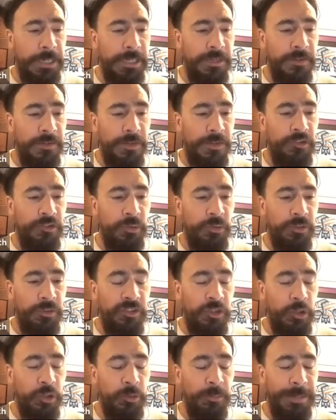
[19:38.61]

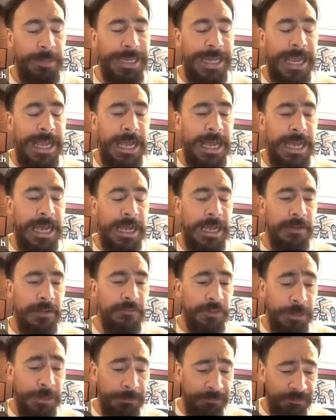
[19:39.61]
individuals who may
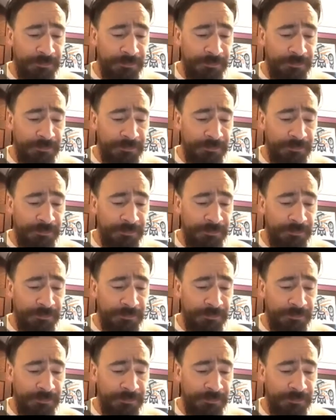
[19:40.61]
have